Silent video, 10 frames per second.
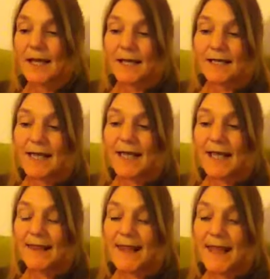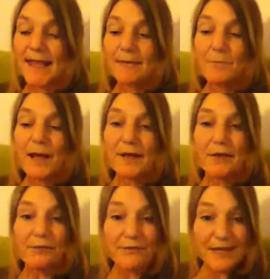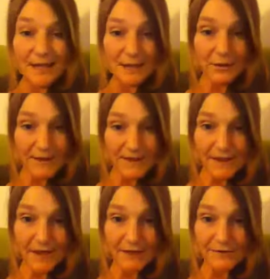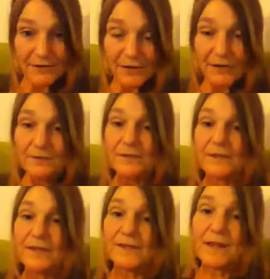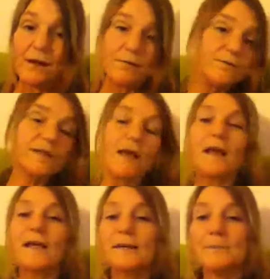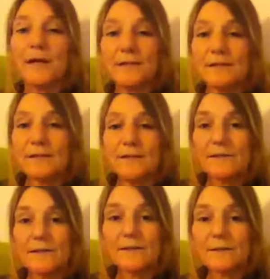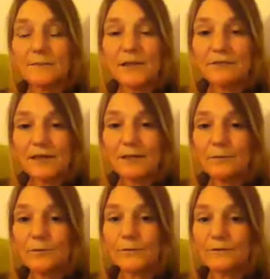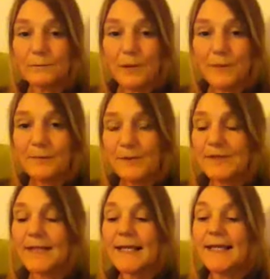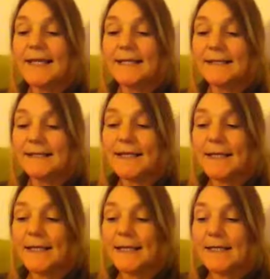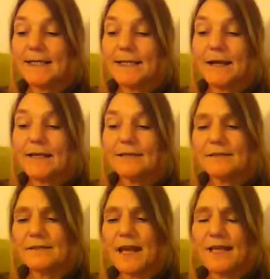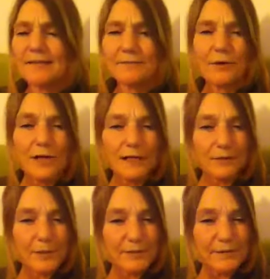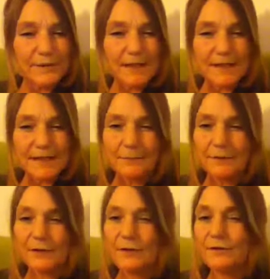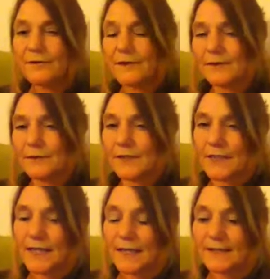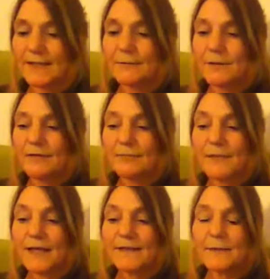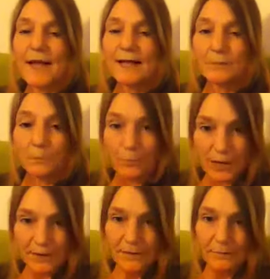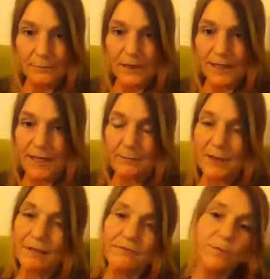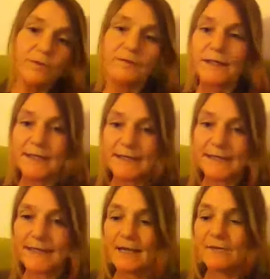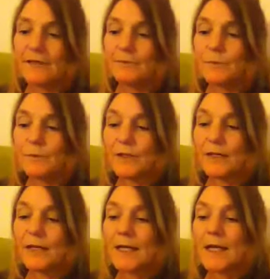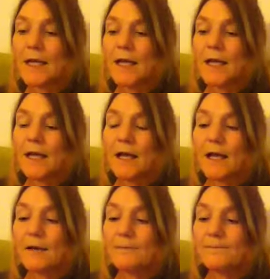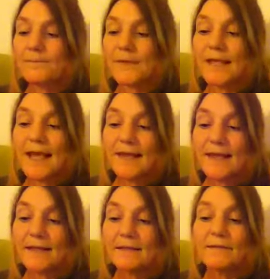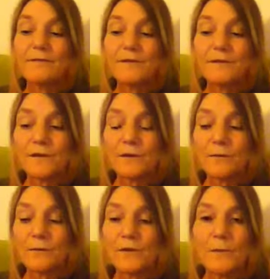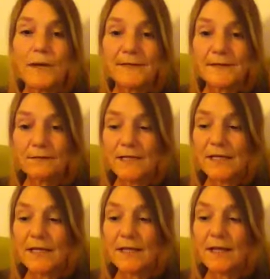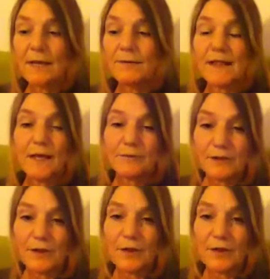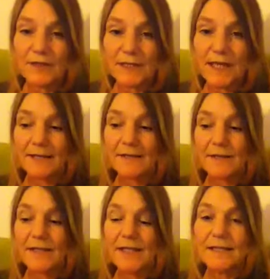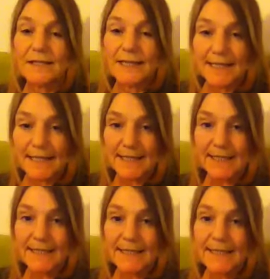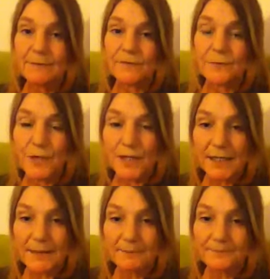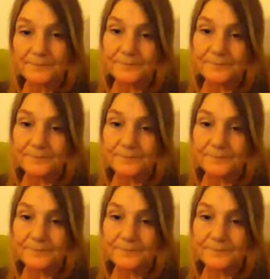Okay, and then by 3 o'clock in the afternoon, so this whole time I'd just been drinking water and peppermint tea, and, you know, I'd kind of got a little bit of this idea with the coffee and thought, okay, I'll stick away from that. So I had the one when I came back from the run, and I didn't have any more then. Yeah, then 3:15, I was 138. So the insulin had kicked in, it was working.